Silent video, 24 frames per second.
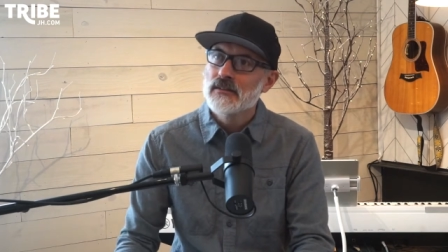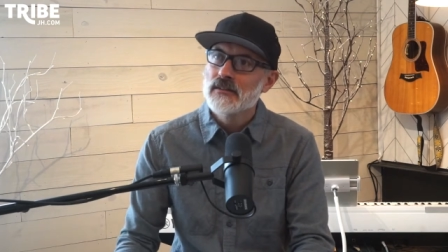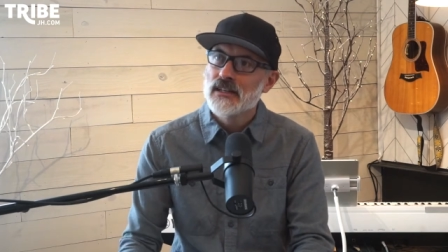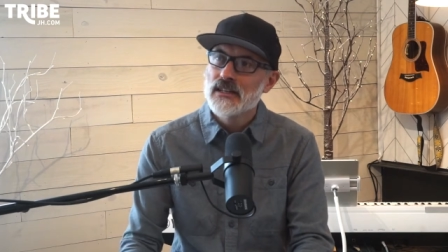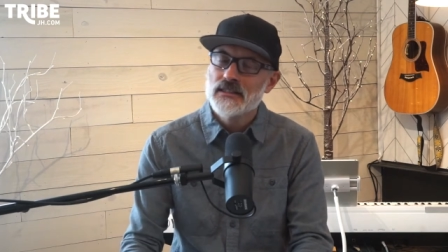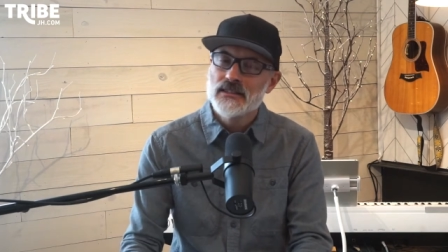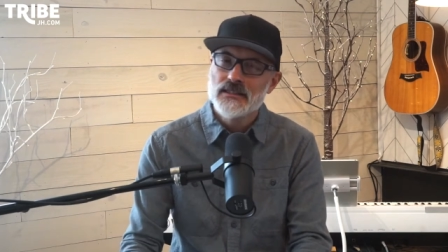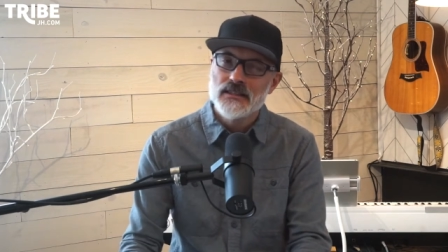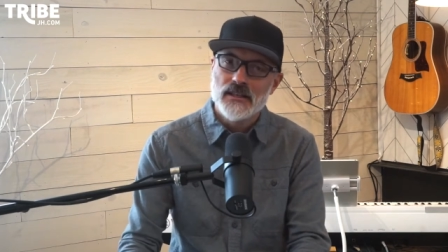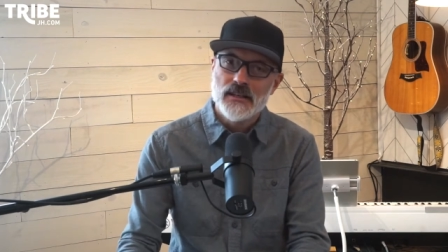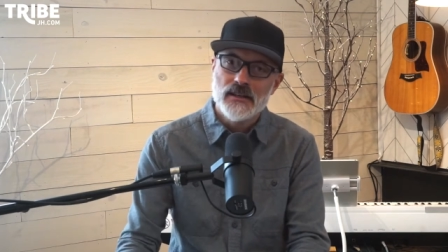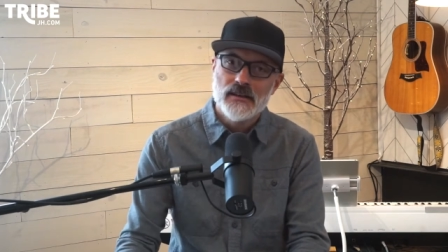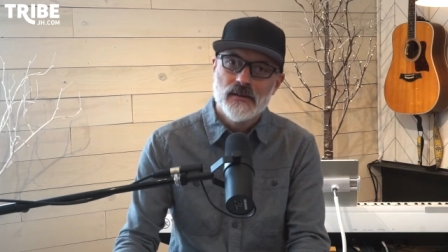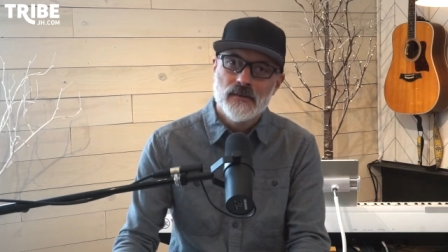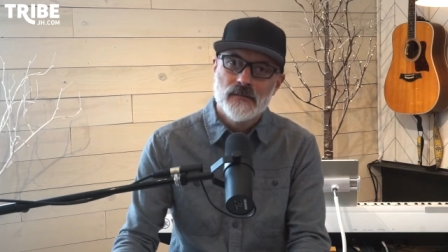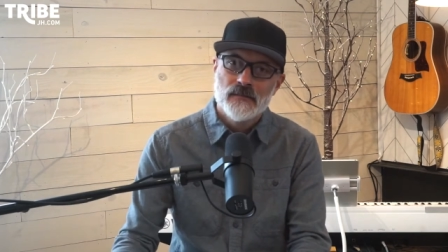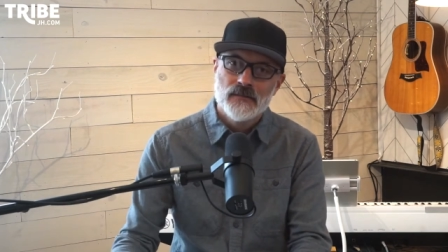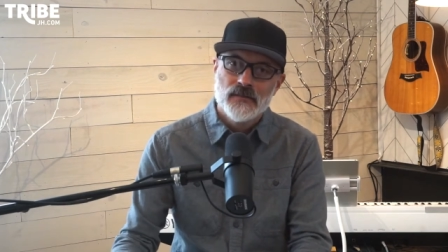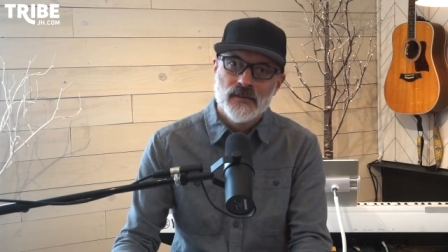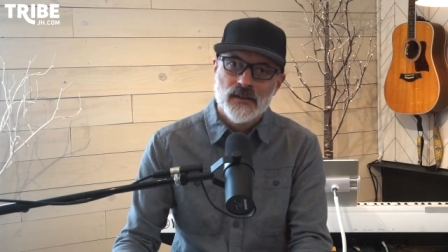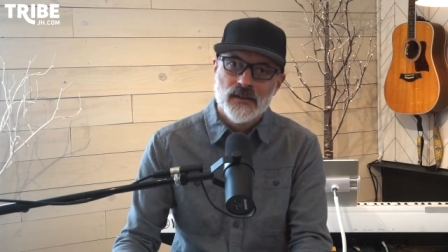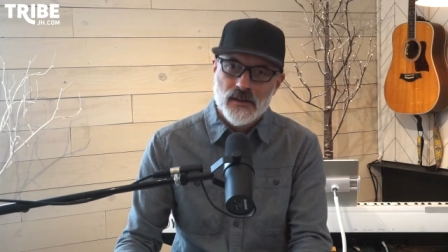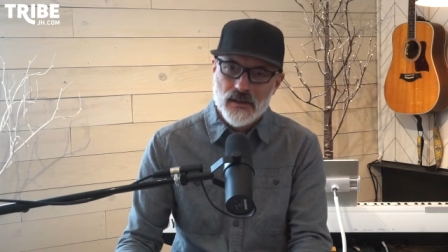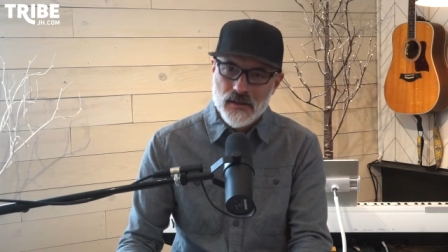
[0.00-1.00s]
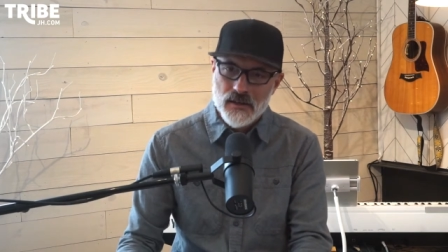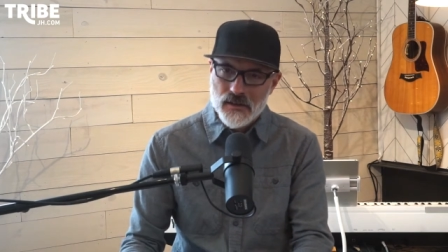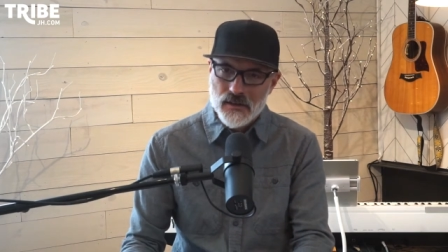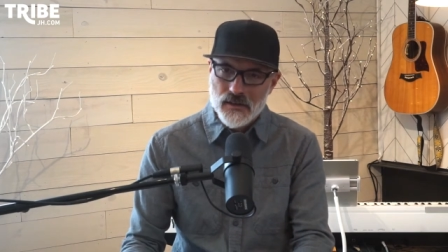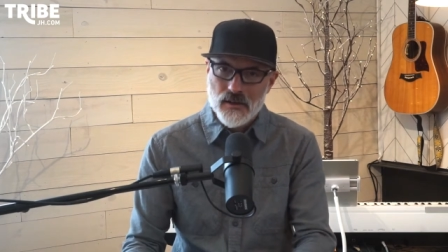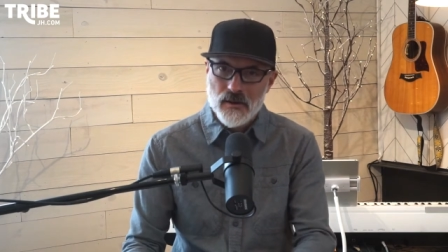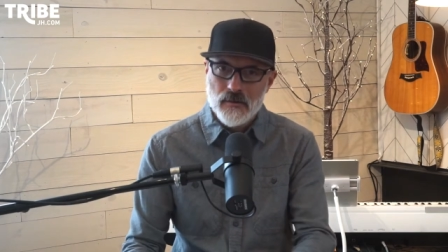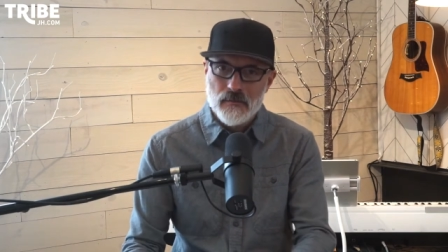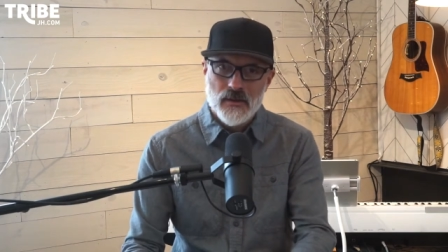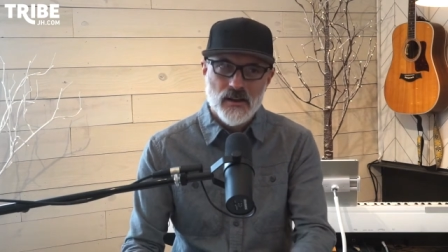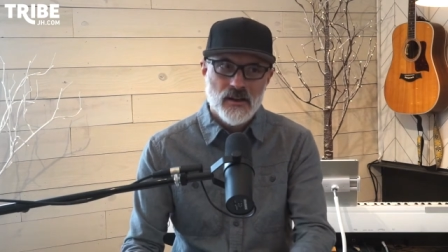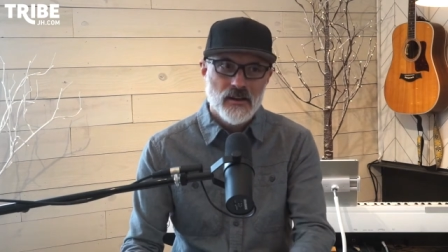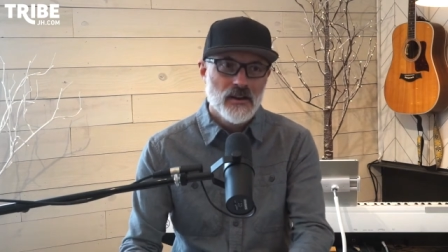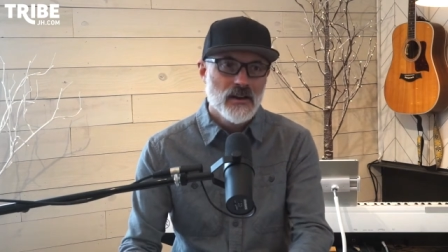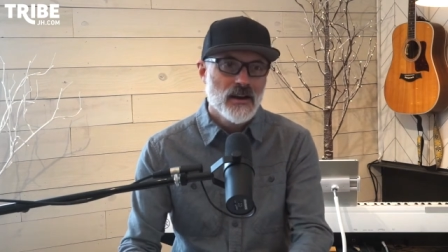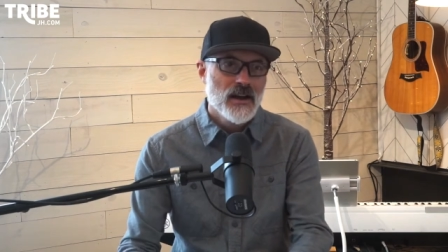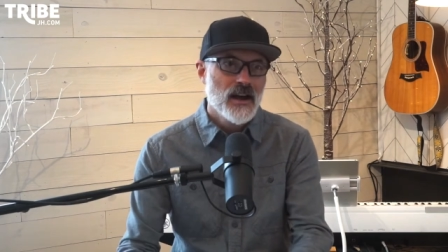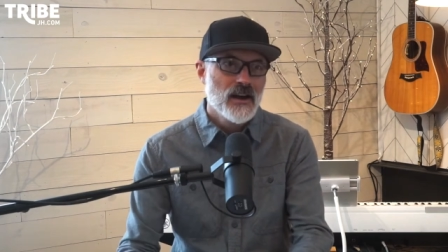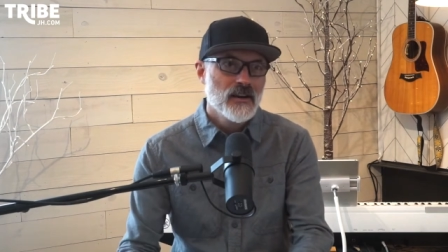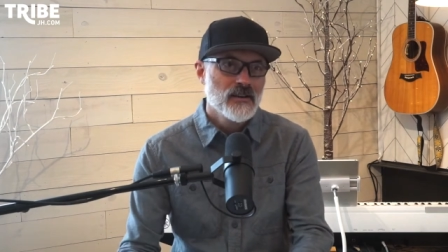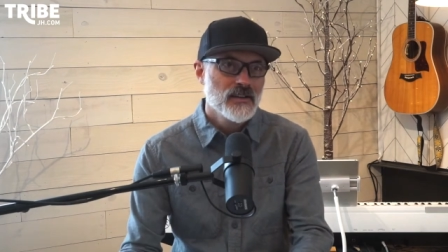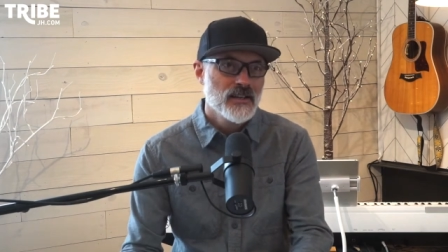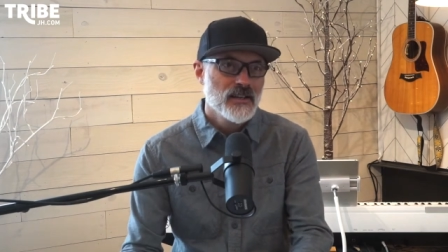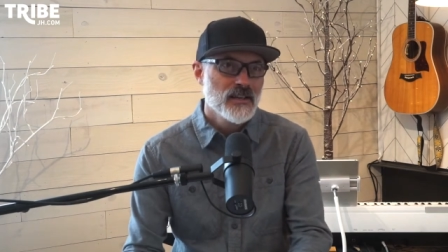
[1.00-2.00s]
Lissy. Come here and
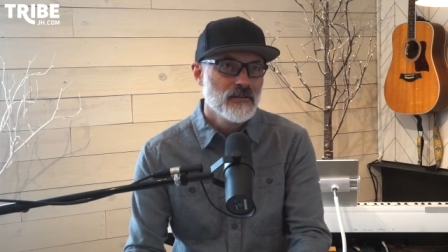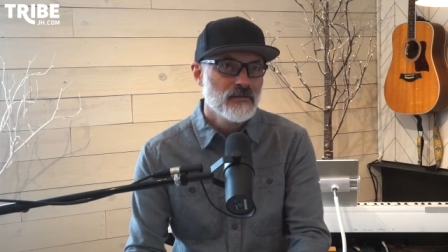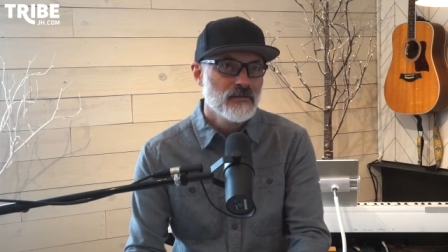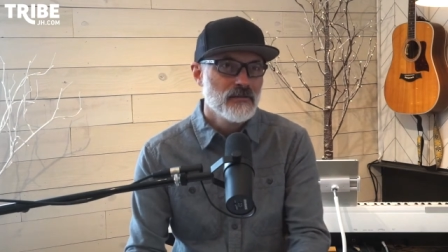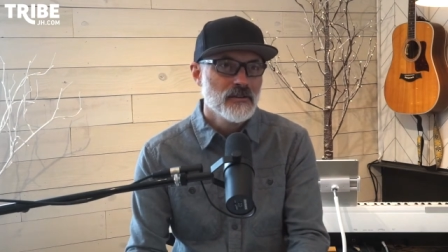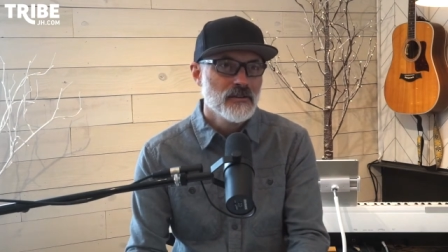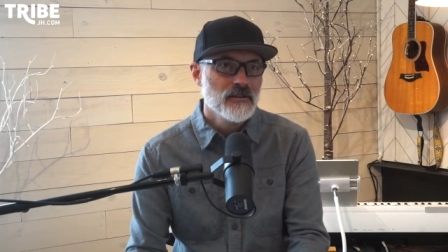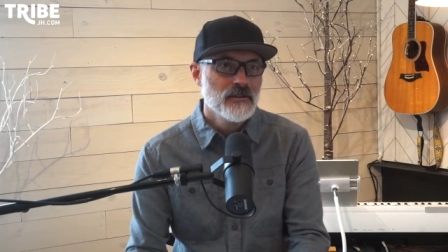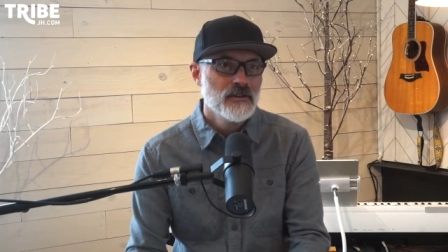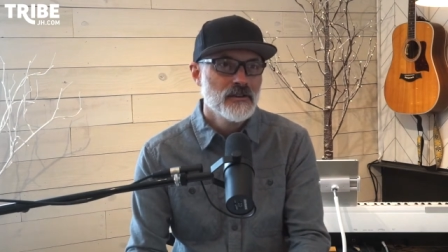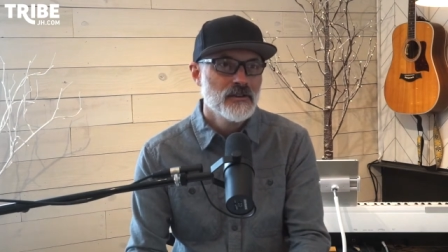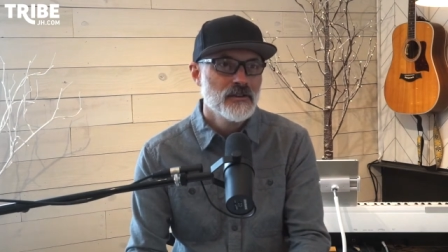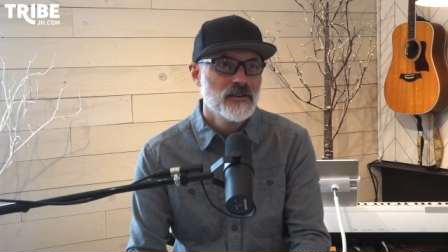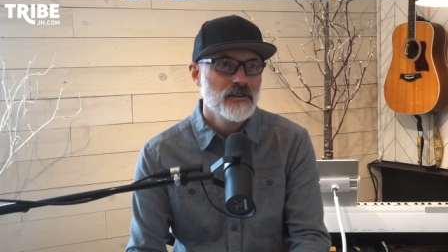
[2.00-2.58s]
I'll give you